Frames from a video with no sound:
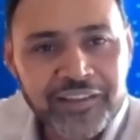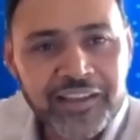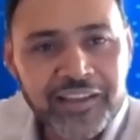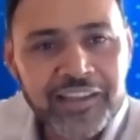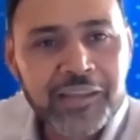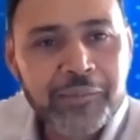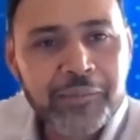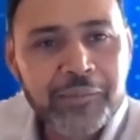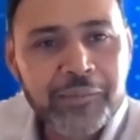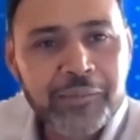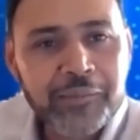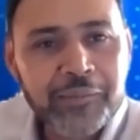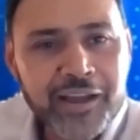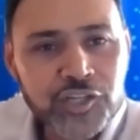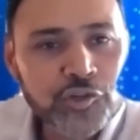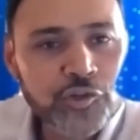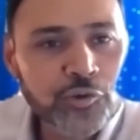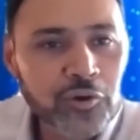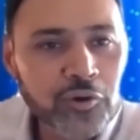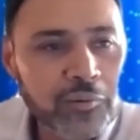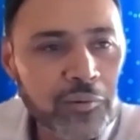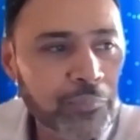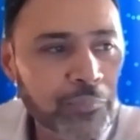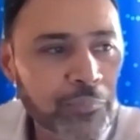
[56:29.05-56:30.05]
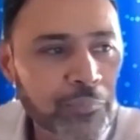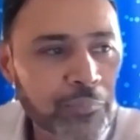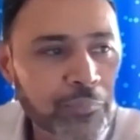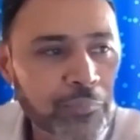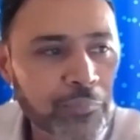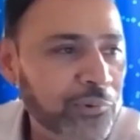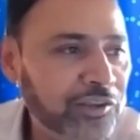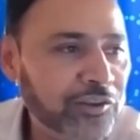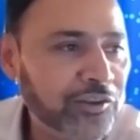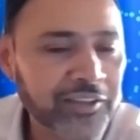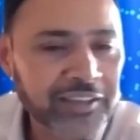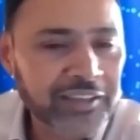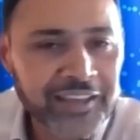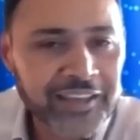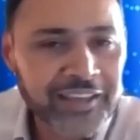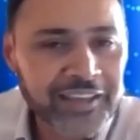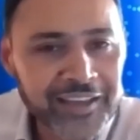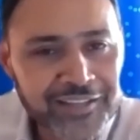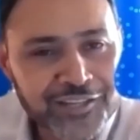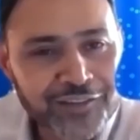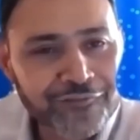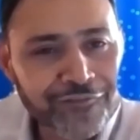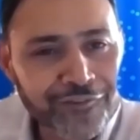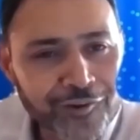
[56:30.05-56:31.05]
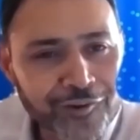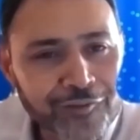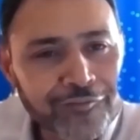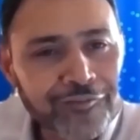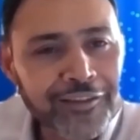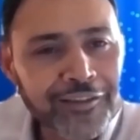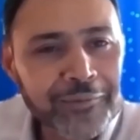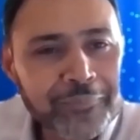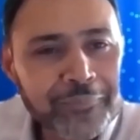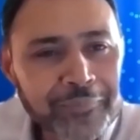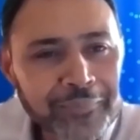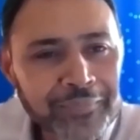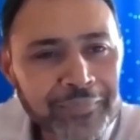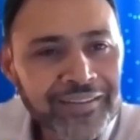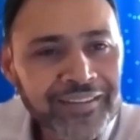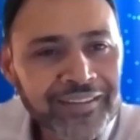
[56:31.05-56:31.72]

And imagine you're putting your case in front of them,